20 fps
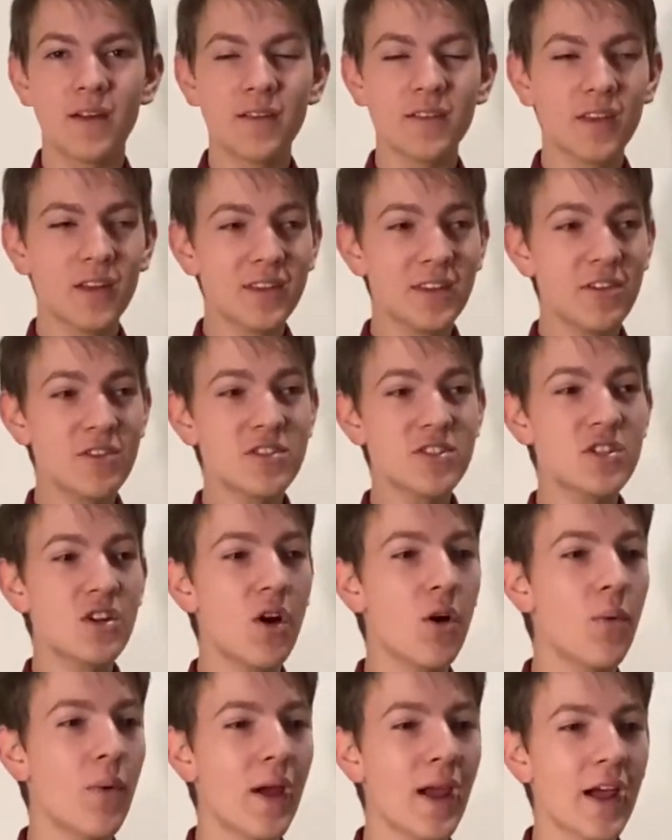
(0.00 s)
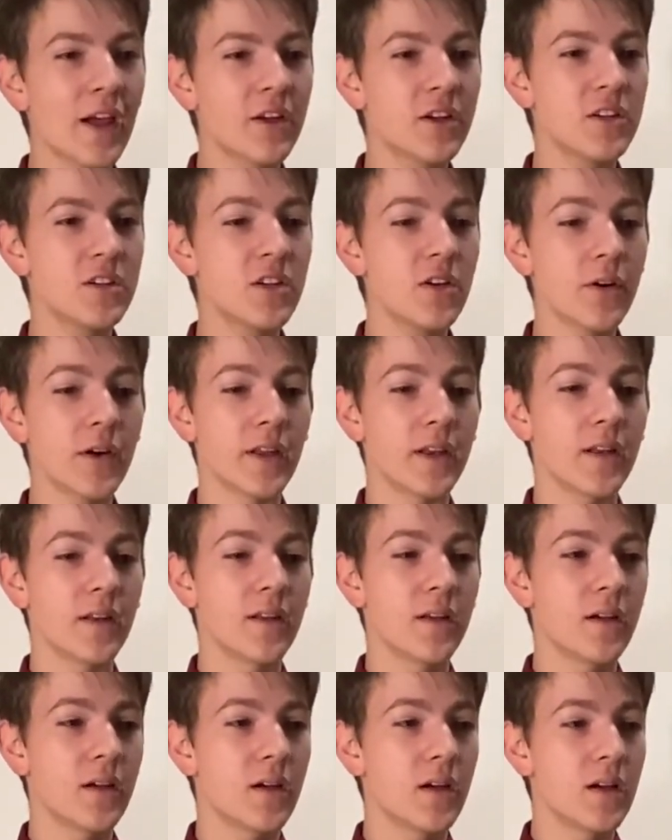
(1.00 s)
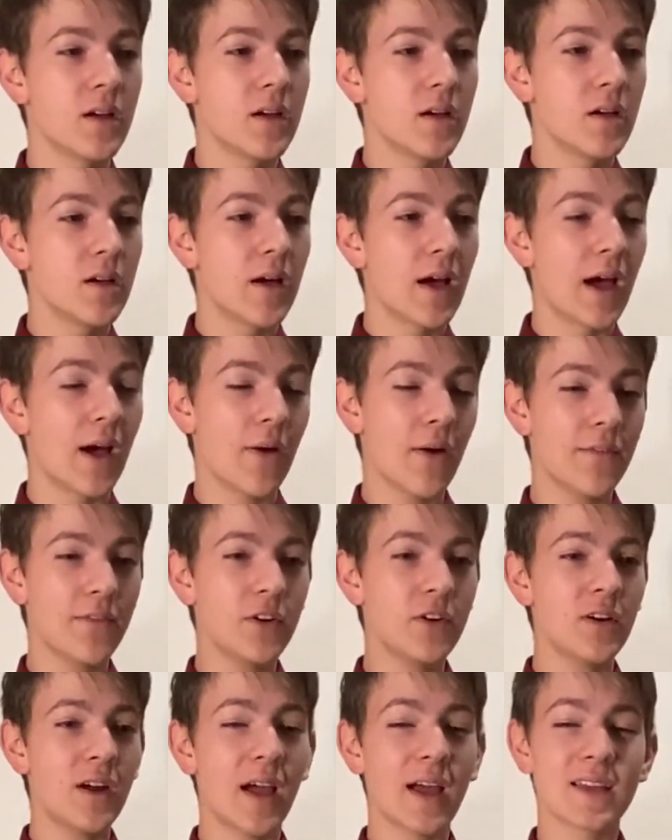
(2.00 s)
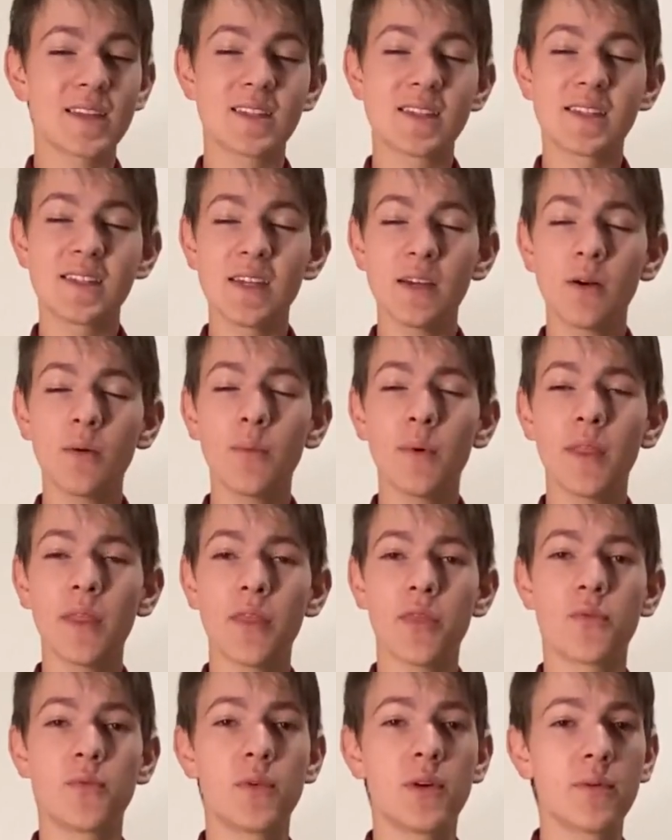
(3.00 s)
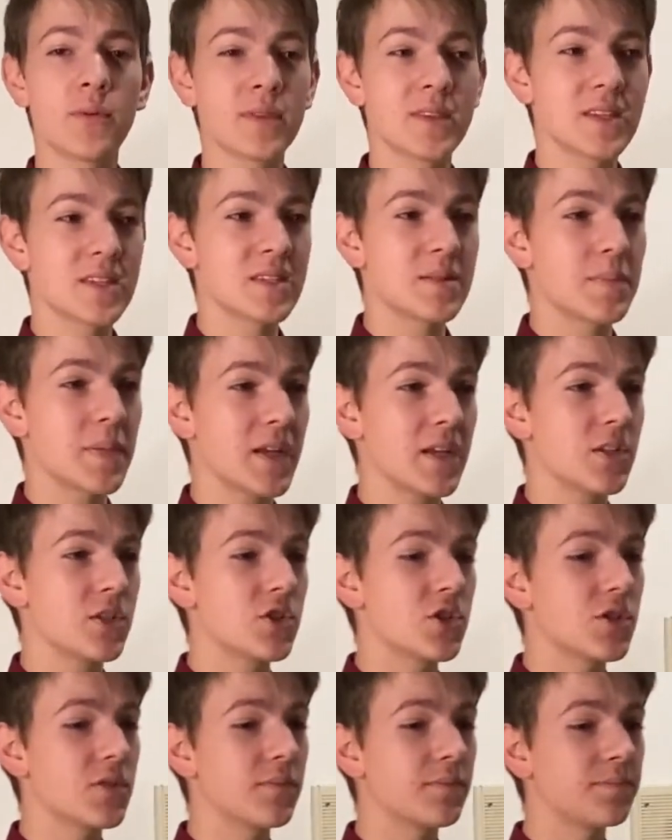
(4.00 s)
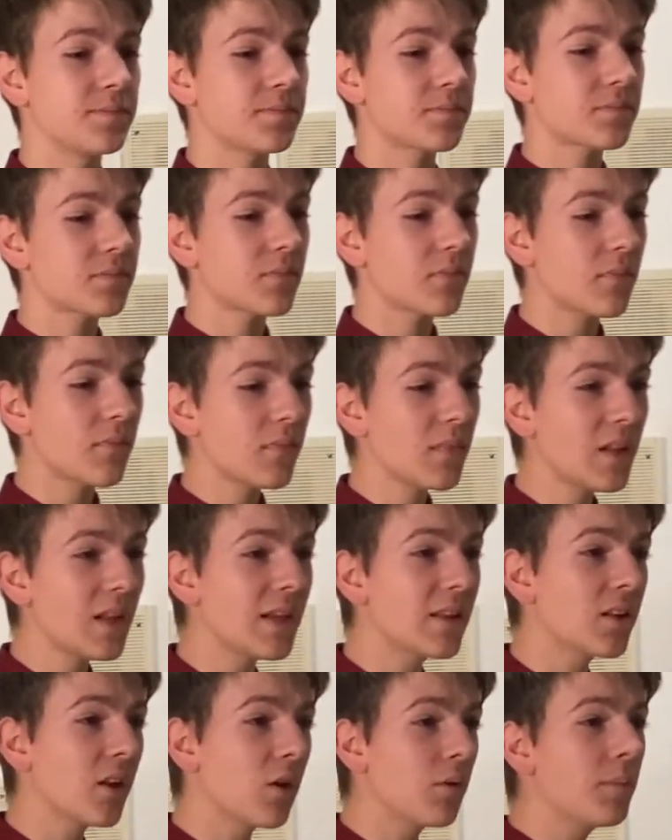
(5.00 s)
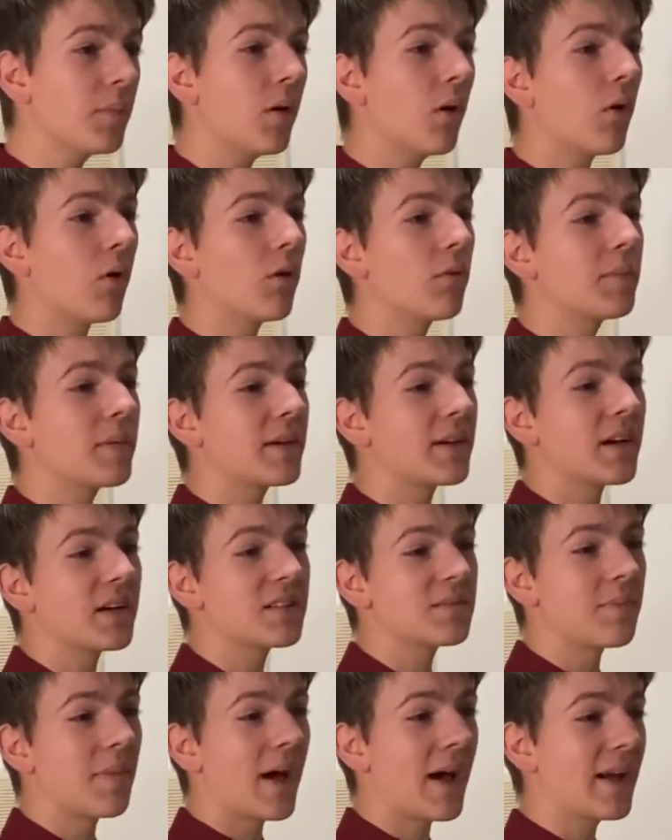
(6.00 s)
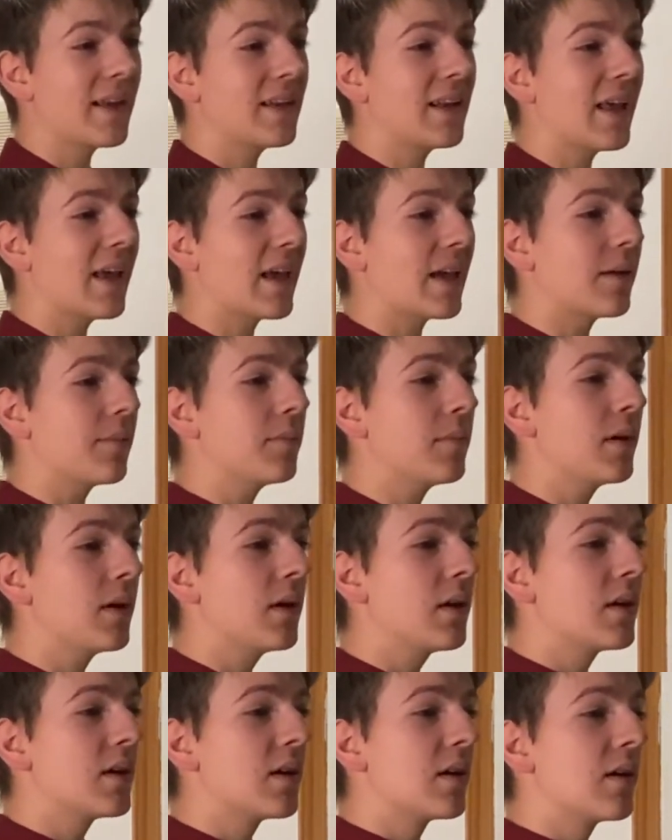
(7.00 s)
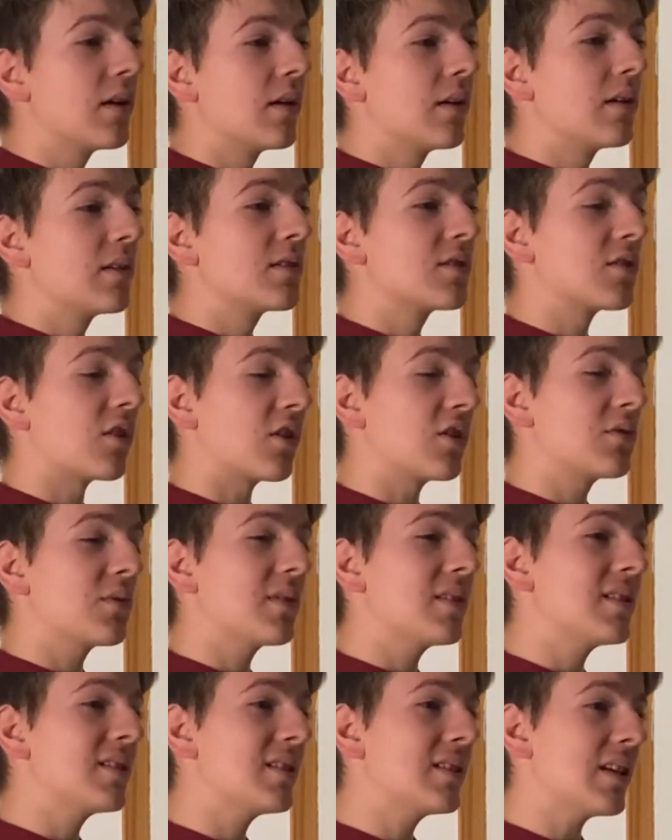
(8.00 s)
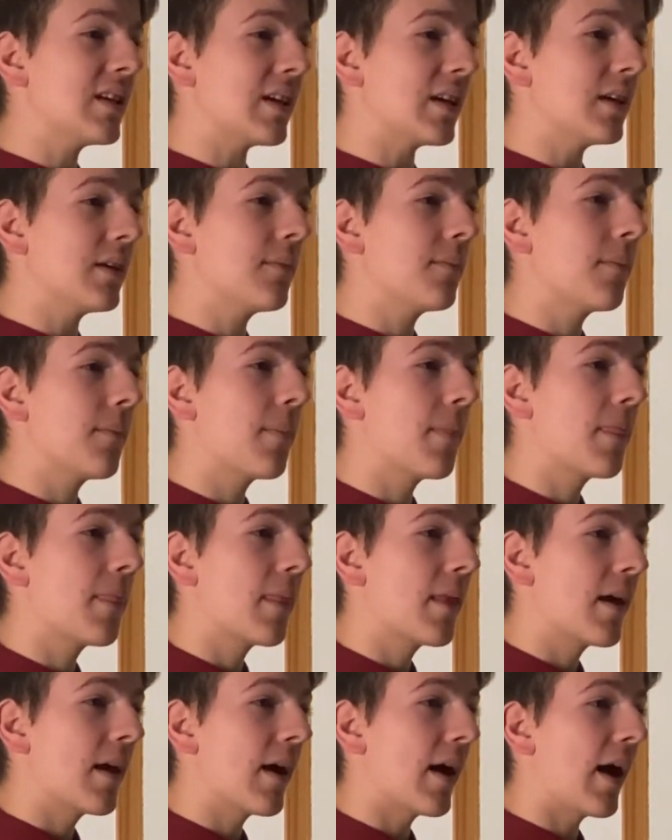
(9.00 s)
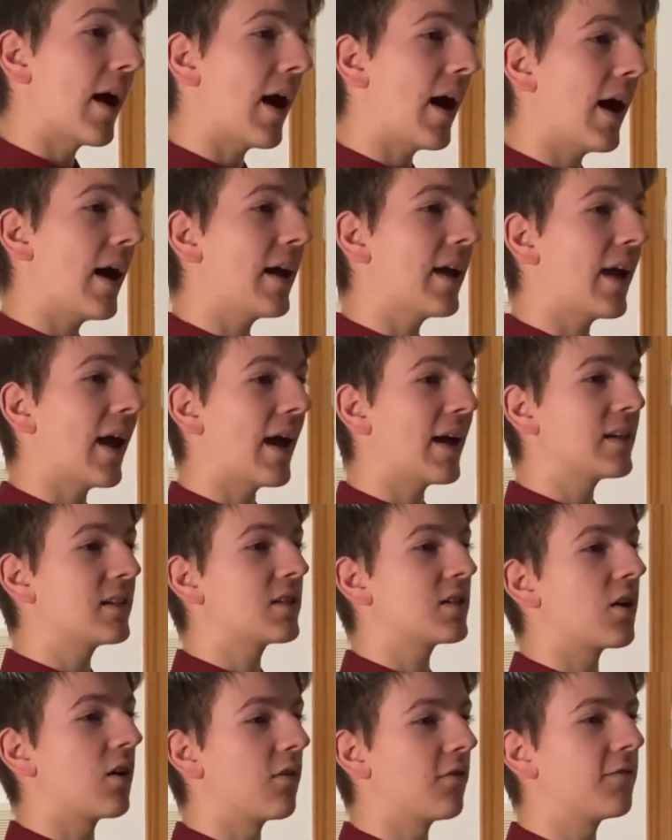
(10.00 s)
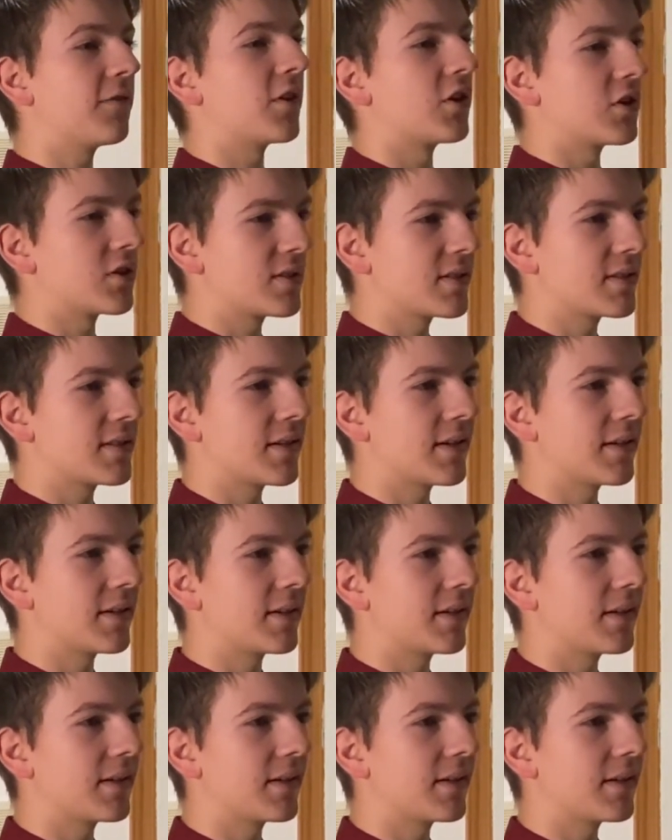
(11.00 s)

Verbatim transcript: I thought there was no way I could do it. However, I still went through with the speech. And lo and behold, because my name starts with a C, I had to go first.